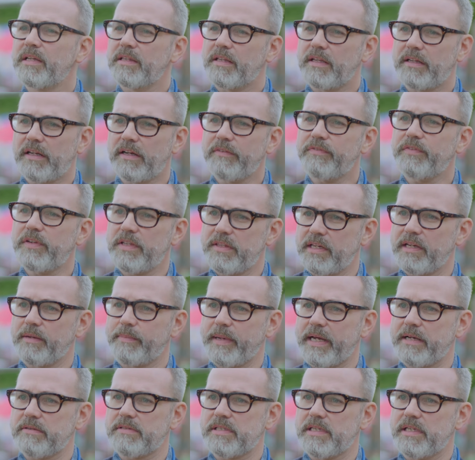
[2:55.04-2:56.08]
The lovely thing
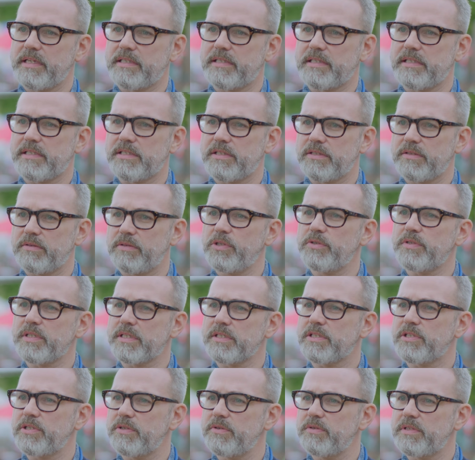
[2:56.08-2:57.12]
about it is
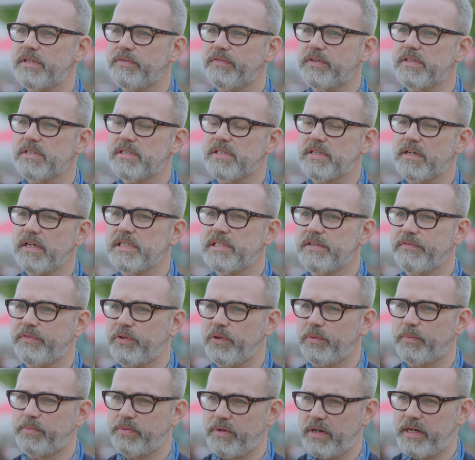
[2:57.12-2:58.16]
using two different sides of
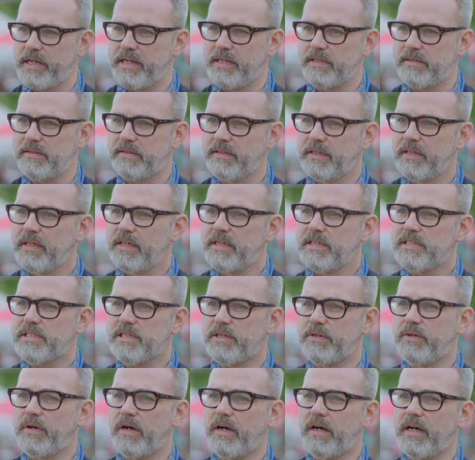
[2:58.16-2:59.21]
your brain.
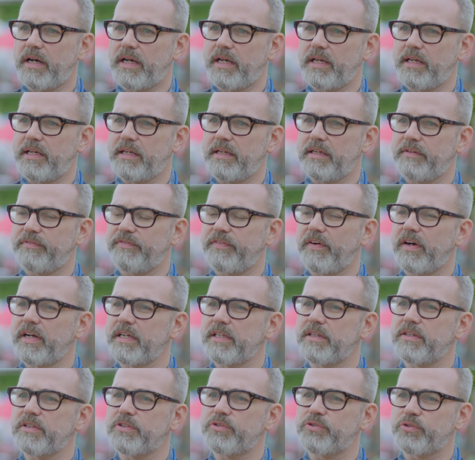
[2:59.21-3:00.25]
So I
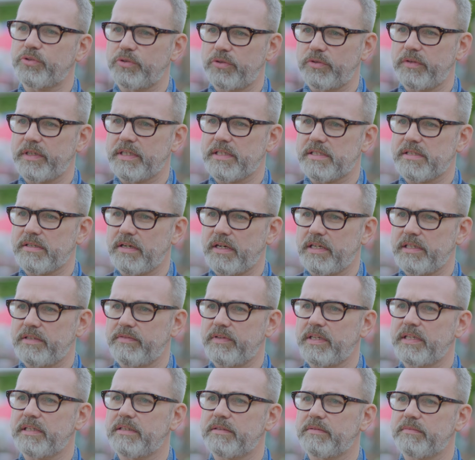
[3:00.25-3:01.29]
find the drawing side of
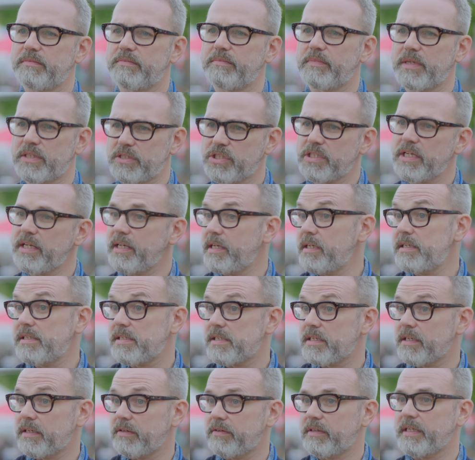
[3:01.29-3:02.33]
it much
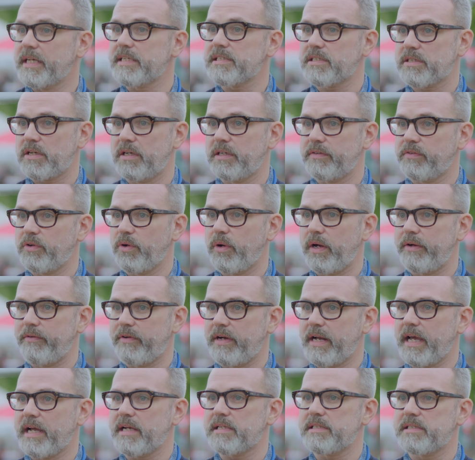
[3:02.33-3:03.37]
easier, and that's kind of quite
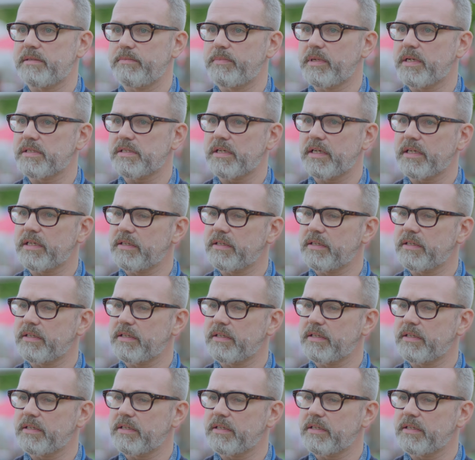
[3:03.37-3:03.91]
relaxing because I